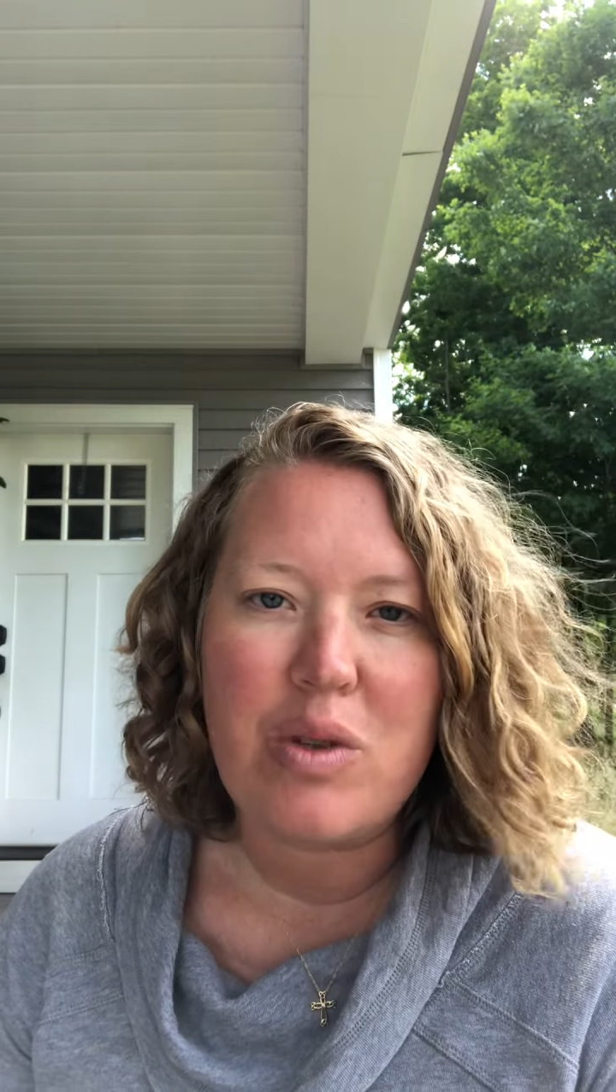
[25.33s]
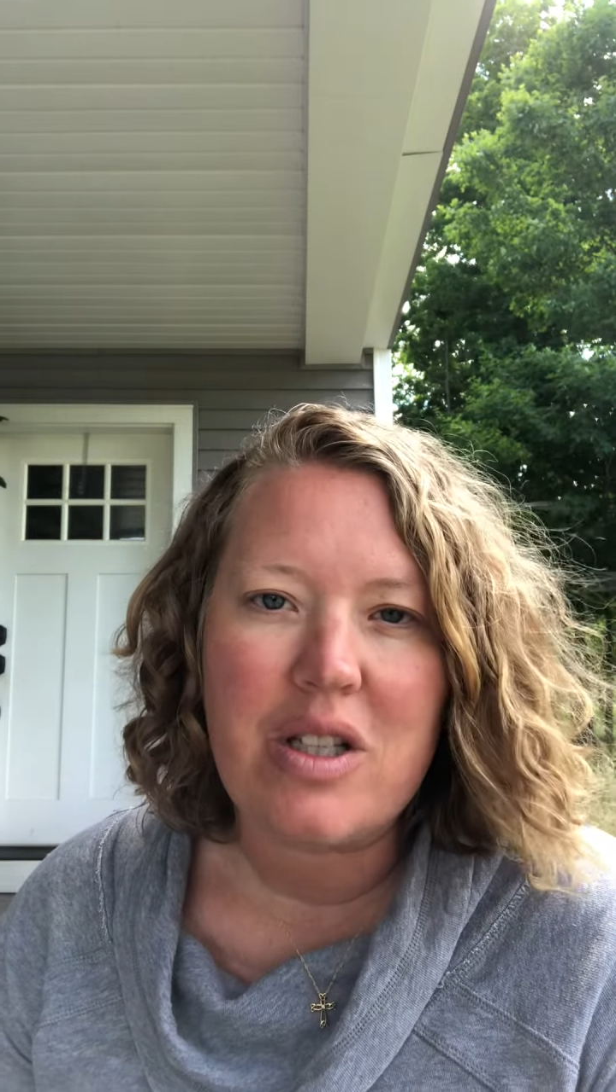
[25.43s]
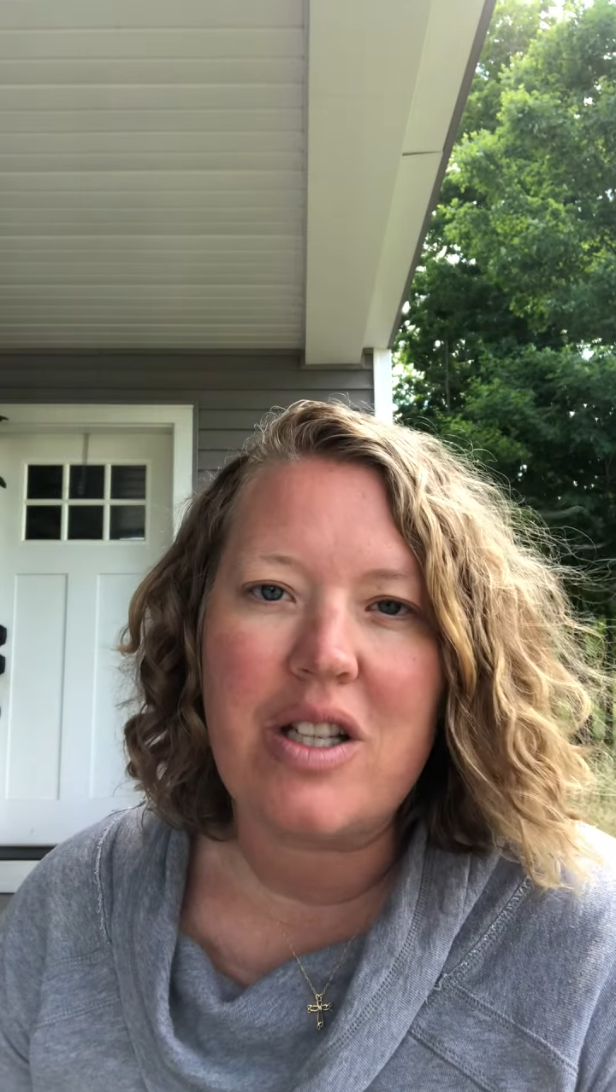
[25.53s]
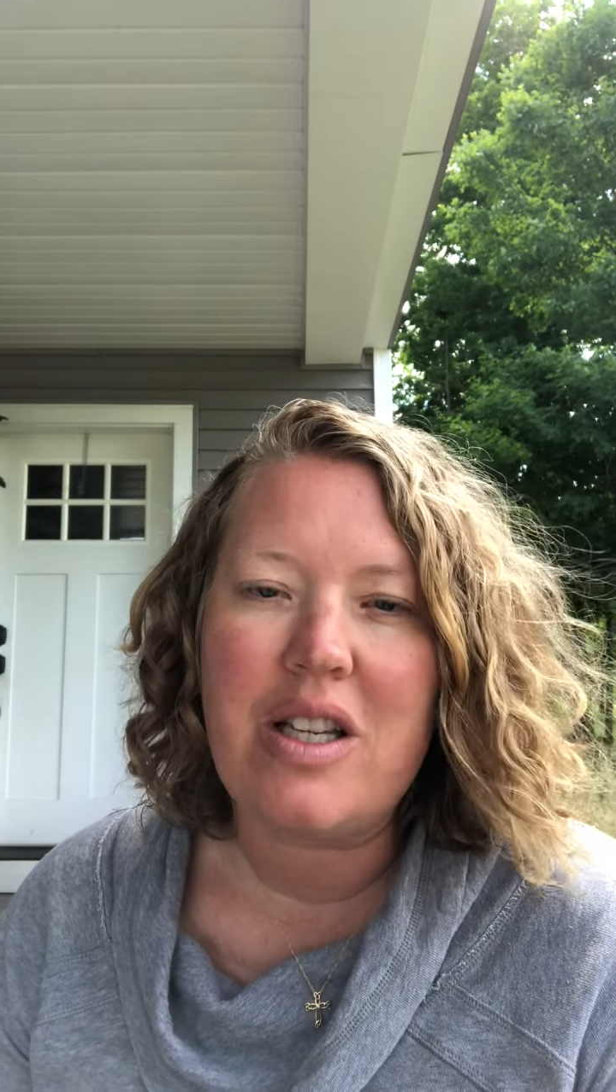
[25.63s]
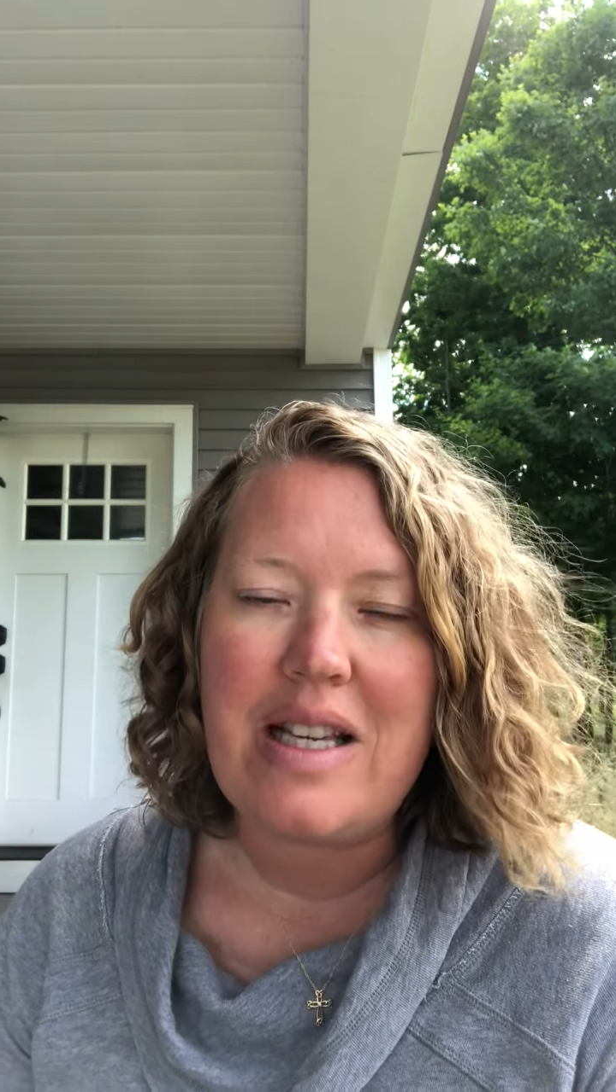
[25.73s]

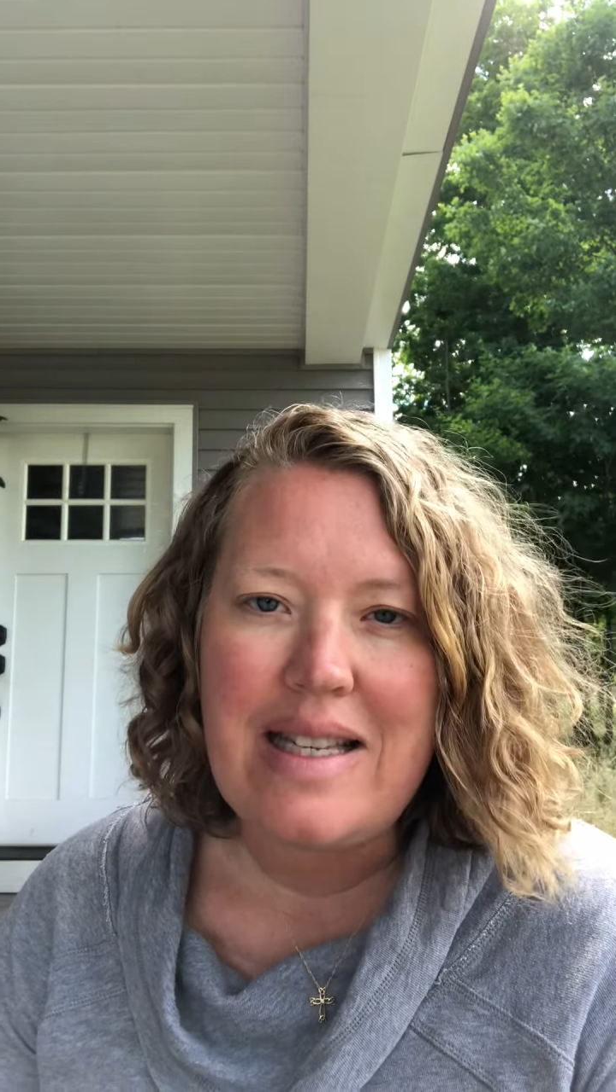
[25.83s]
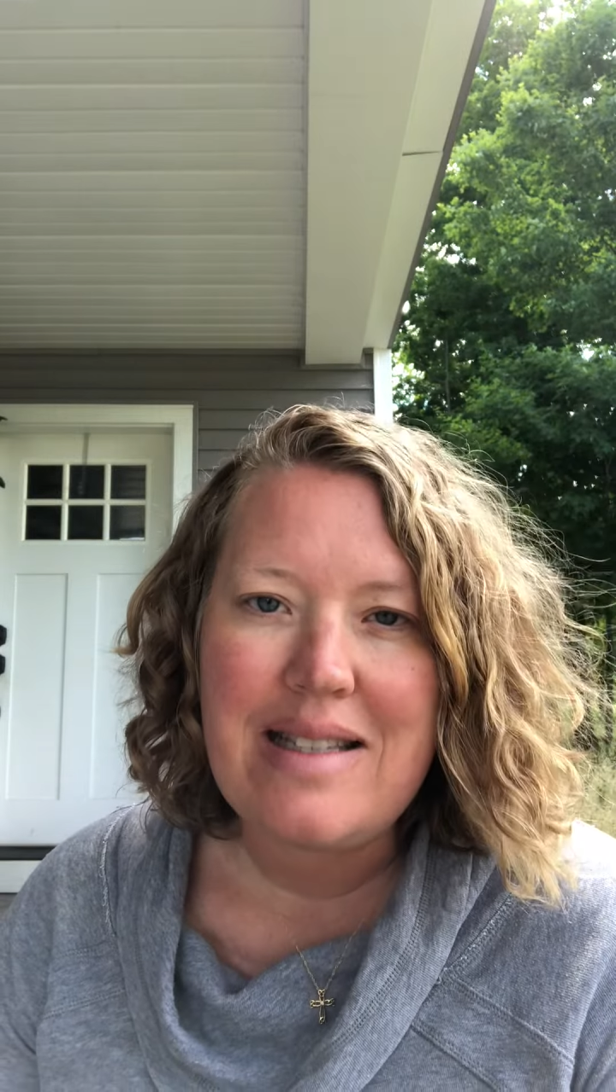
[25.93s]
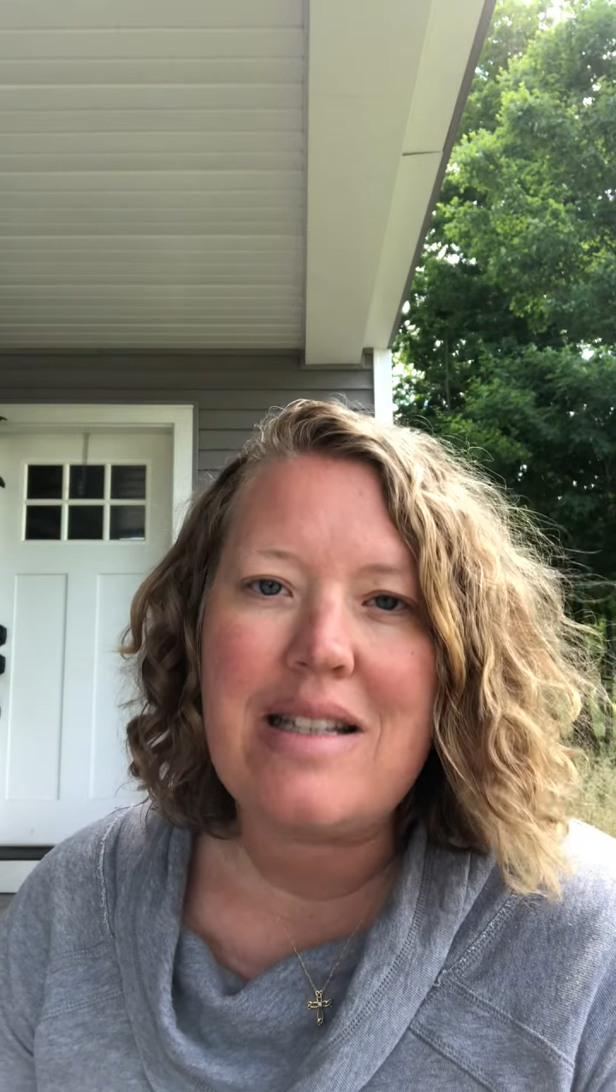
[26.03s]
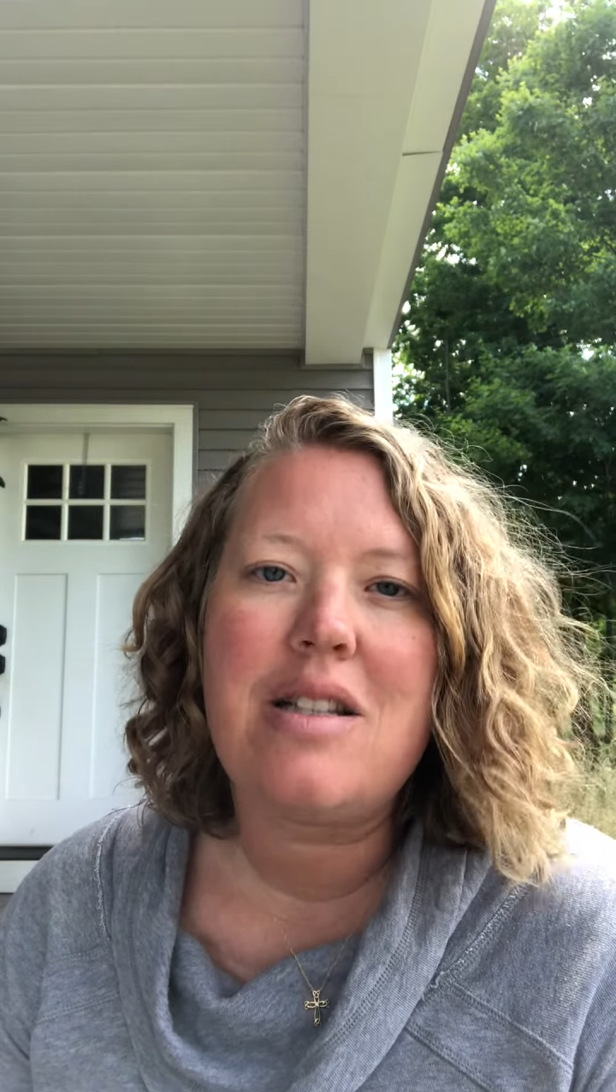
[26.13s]
really easy